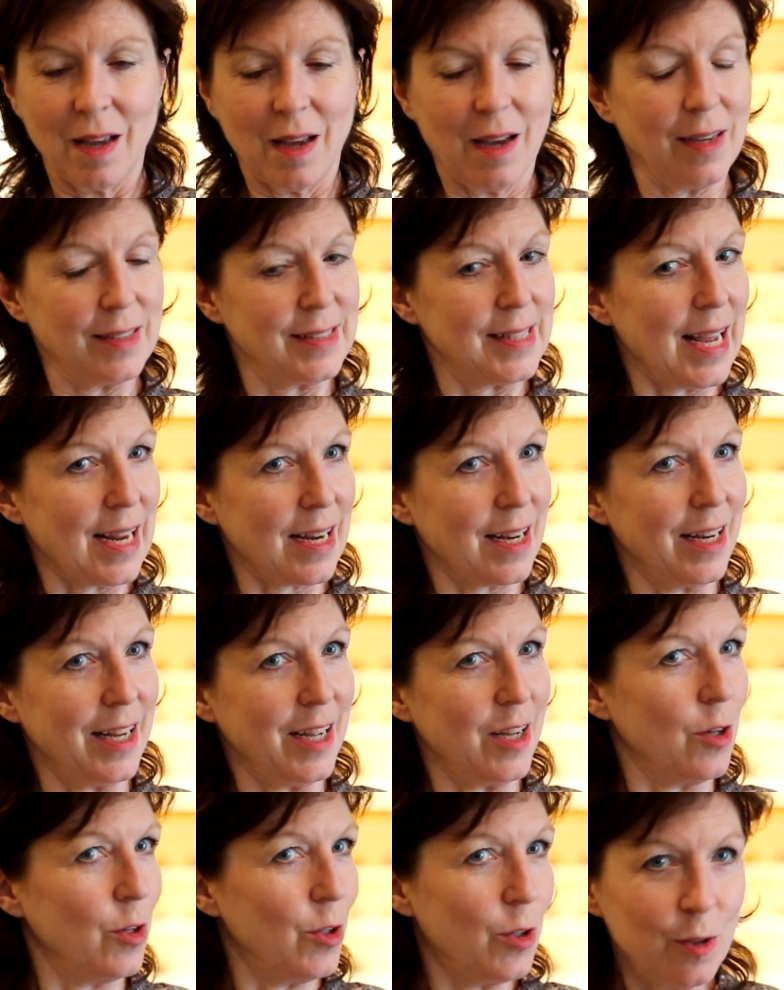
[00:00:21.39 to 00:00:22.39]

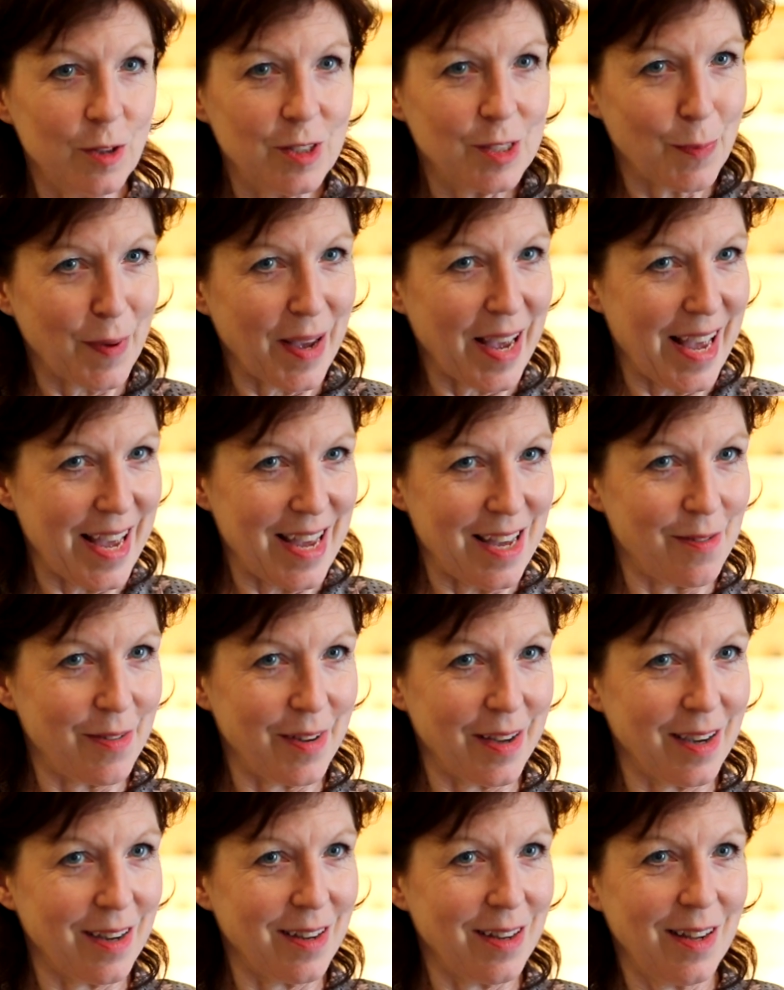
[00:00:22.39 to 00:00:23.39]
exactly whose
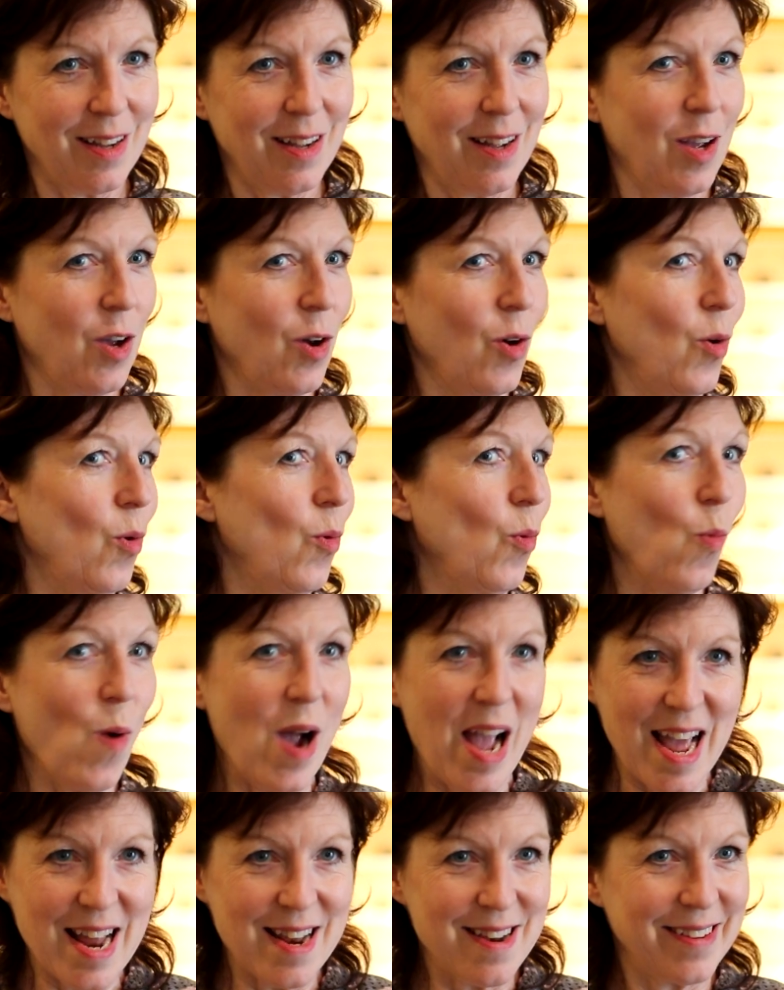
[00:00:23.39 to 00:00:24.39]
behaviour,
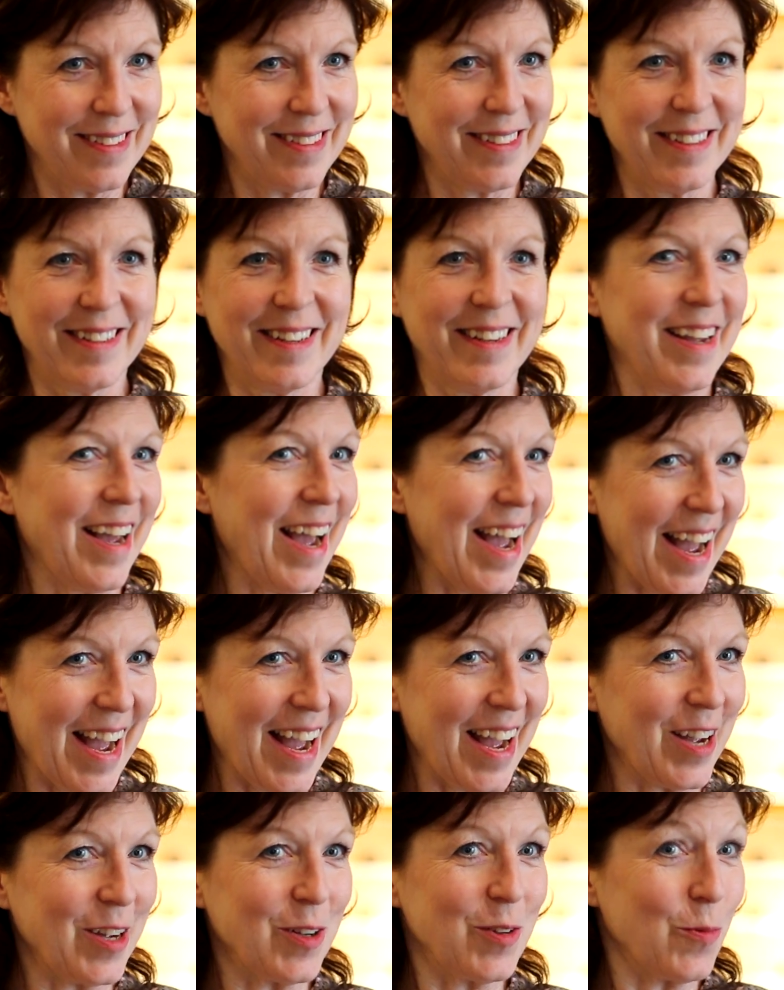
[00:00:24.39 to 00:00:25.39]
when,
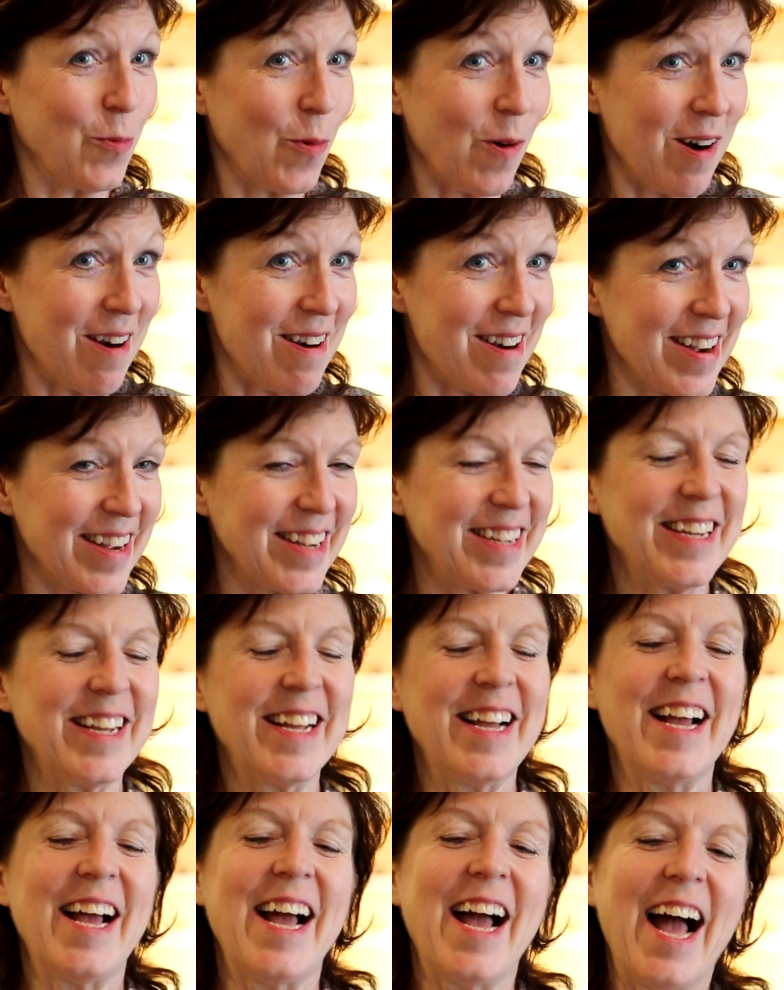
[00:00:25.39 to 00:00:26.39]
how, why,
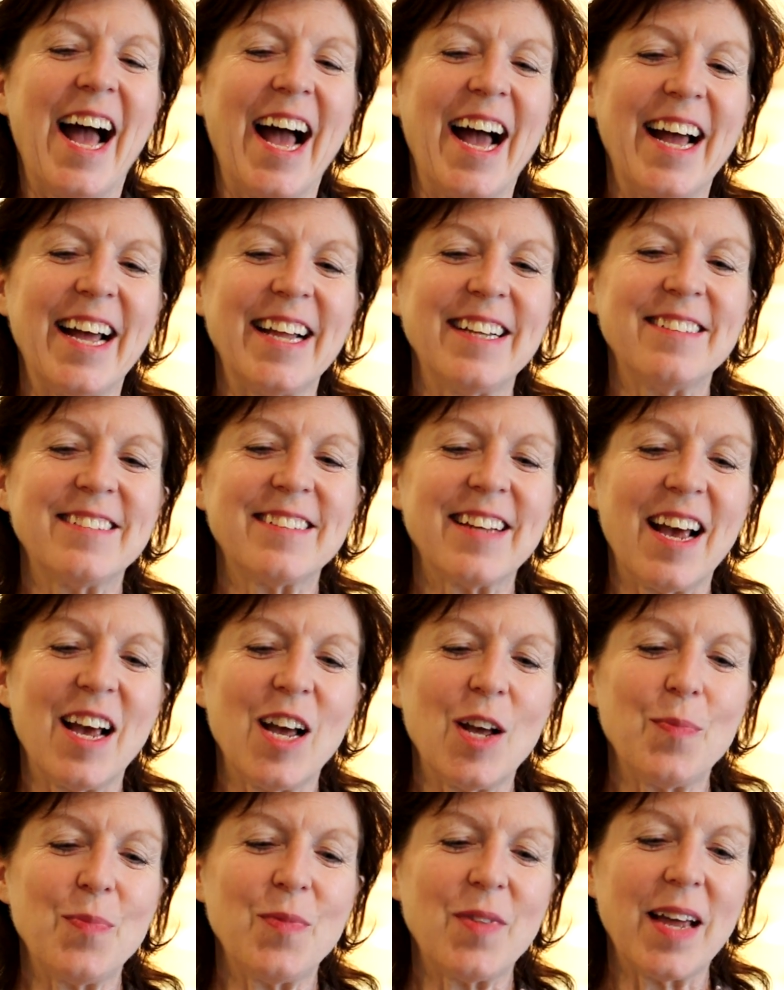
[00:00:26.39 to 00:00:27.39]
and
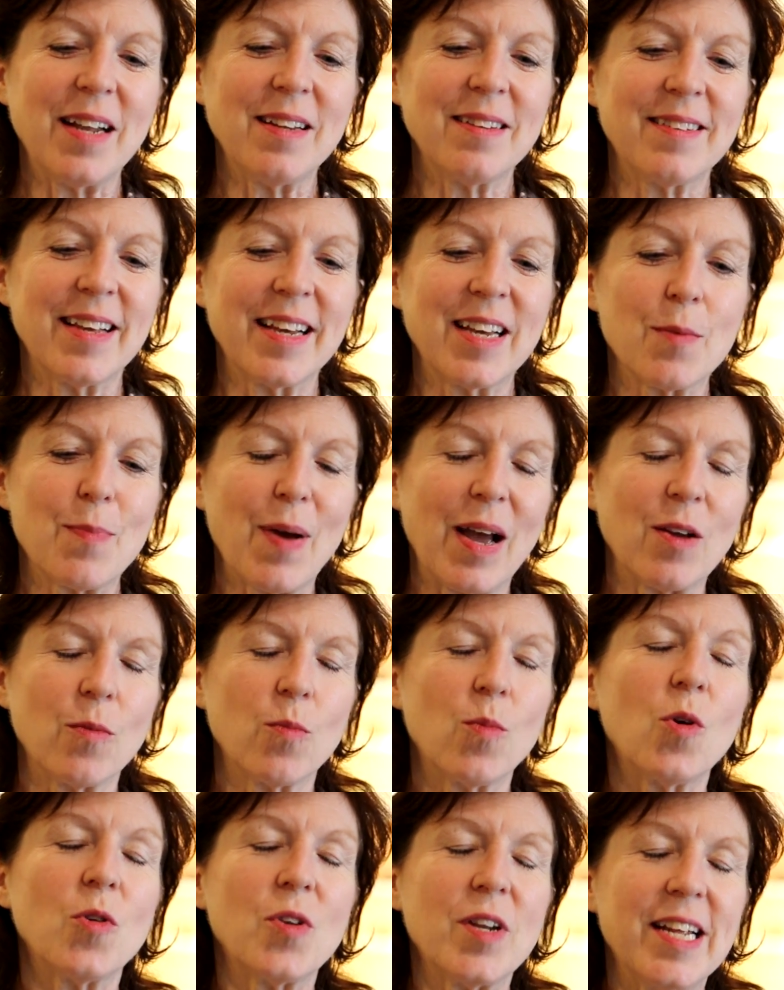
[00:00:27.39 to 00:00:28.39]
then think about
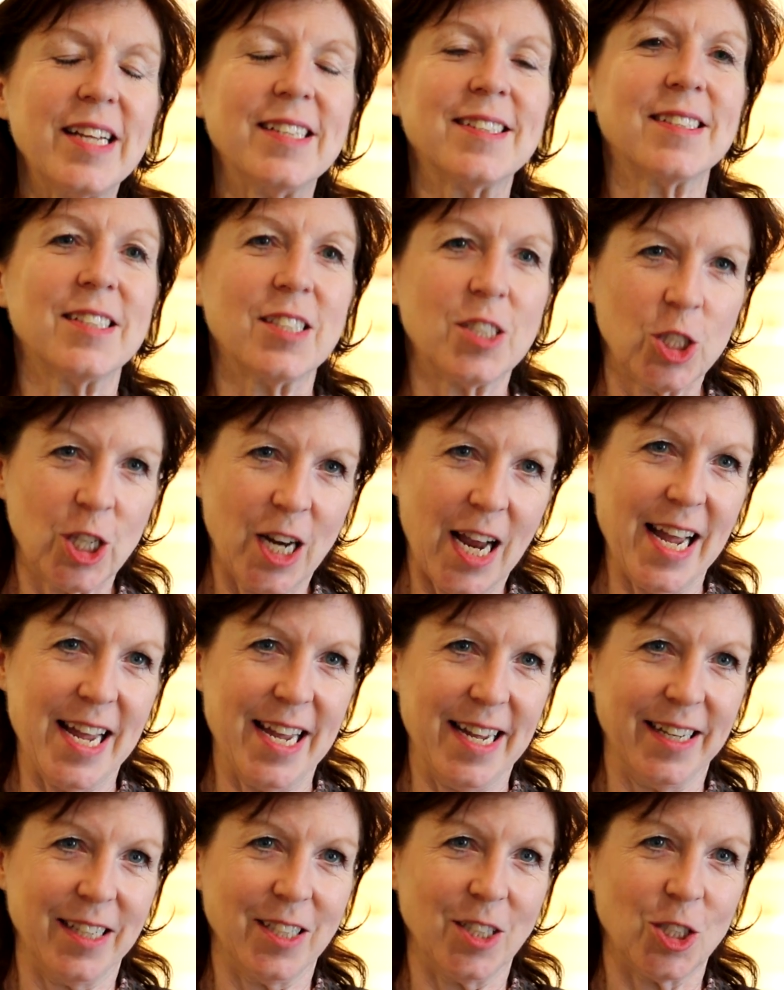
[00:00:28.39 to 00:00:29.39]
what needs to
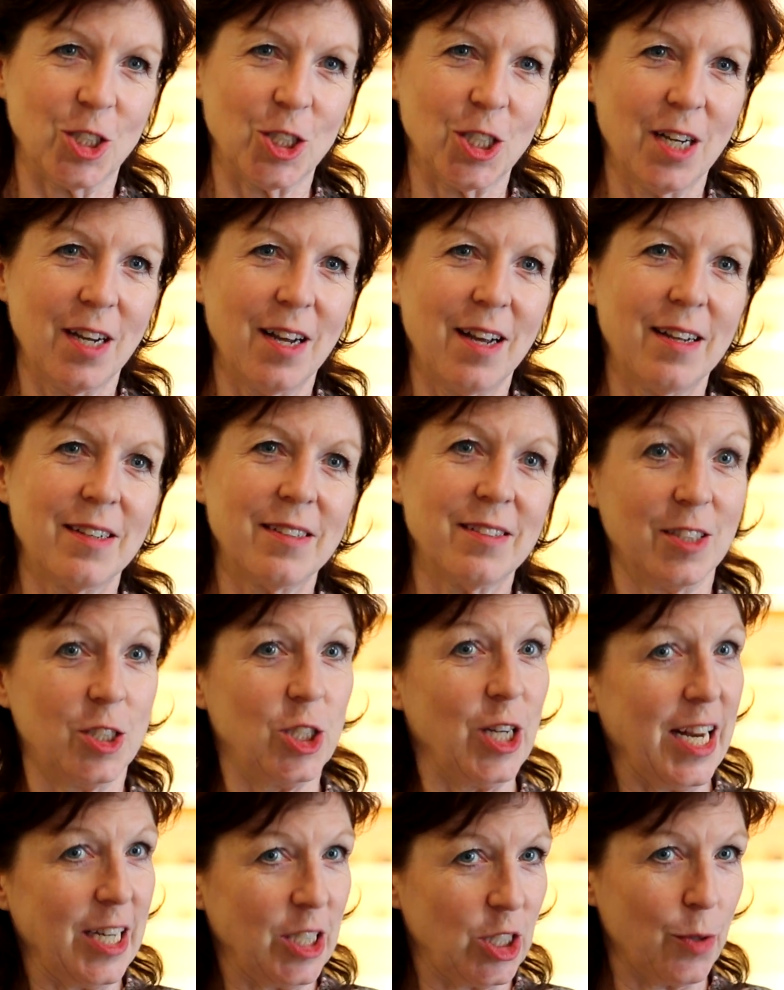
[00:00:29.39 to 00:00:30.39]
change
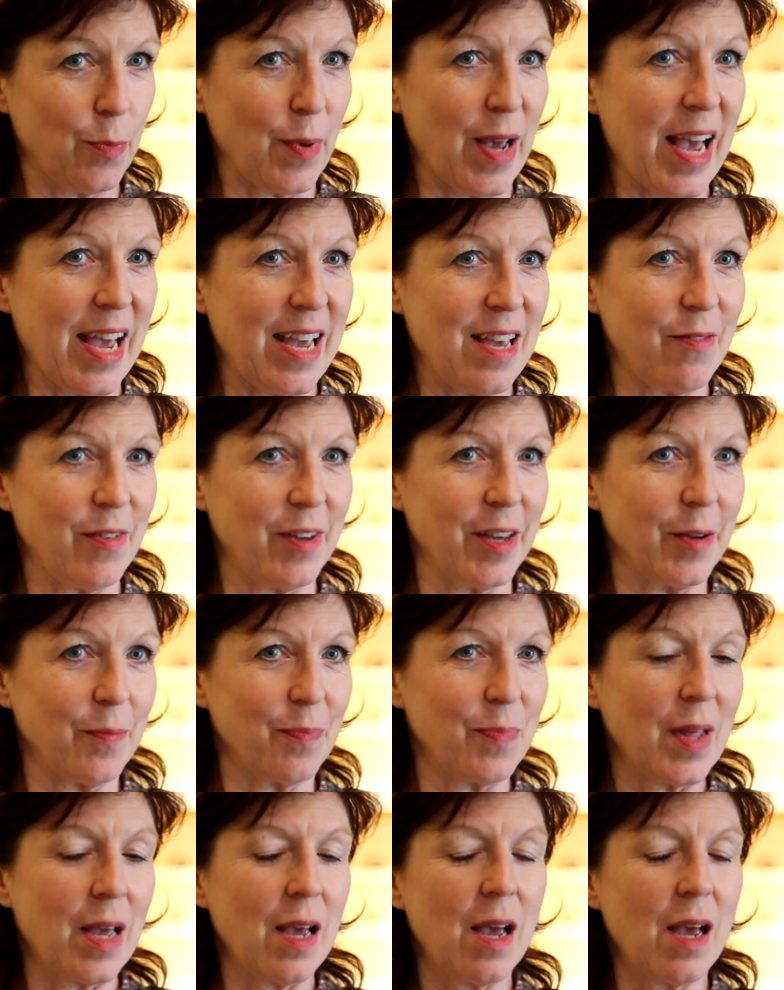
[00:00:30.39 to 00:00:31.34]
the behaviour.